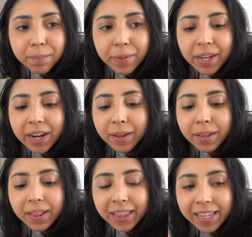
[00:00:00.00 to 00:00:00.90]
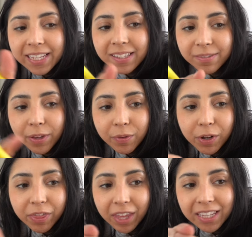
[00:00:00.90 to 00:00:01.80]
but least
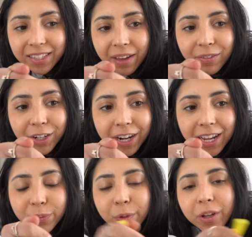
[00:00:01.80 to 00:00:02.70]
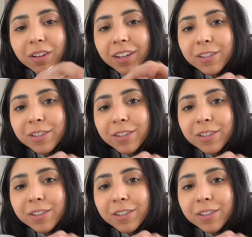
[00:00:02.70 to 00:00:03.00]
favorite things ever as well,